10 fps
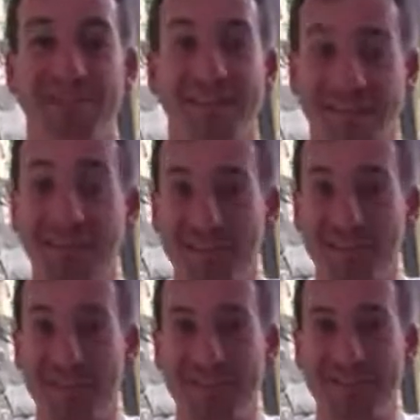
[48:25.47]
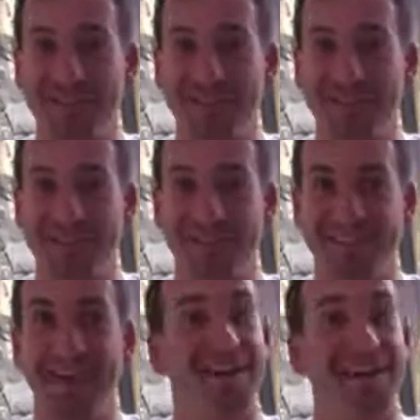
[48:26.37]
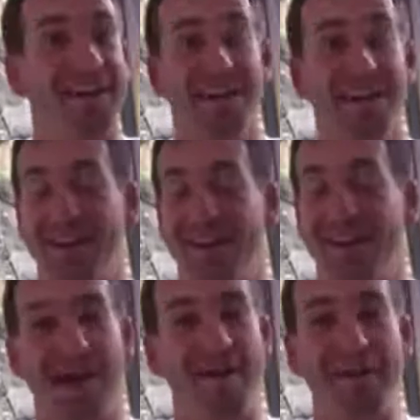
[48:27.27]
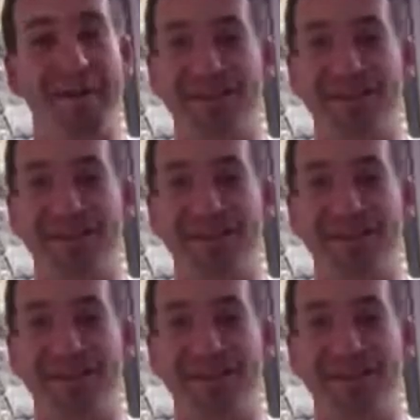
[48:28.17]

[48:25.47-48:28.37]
Can you hear those birds? I mean,